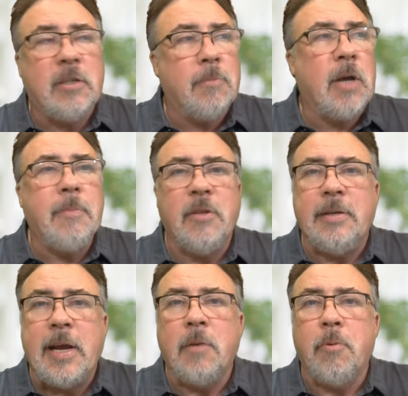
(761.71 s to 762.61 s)
sometimes
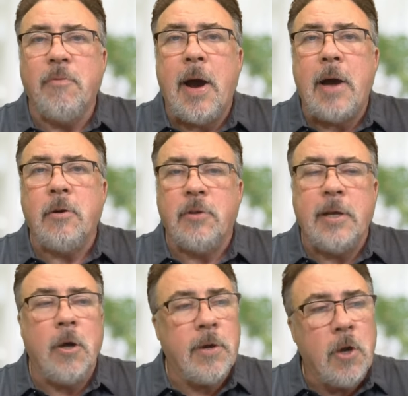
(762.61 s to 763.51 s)
the data providers
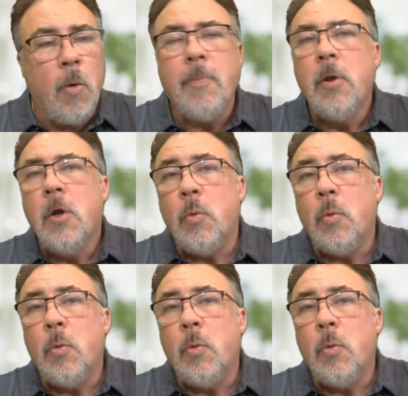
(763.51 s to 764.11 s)
they go, you know what,